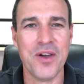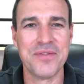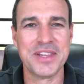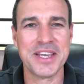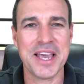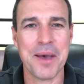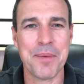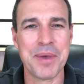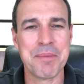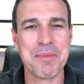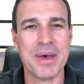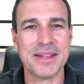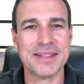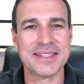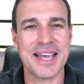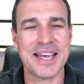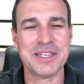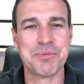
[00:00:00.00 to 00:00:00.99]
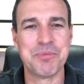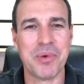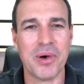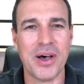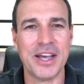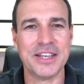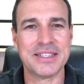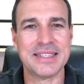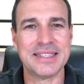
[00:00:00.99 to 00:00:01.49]
over the coming months as
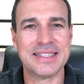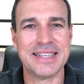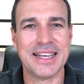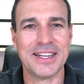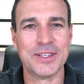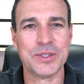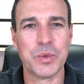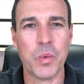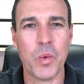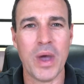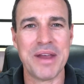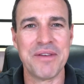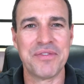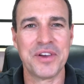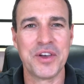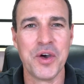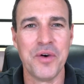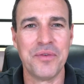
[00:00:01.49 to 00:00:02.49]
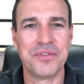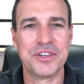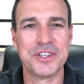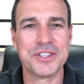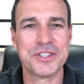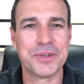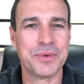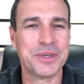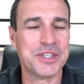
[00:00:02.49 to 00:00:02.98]
buyers and sellers wait for
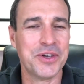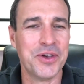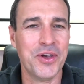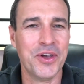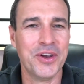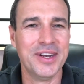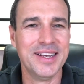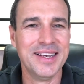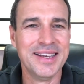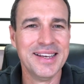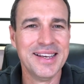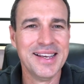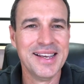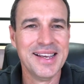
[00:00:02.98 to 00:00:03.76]
confidence to return.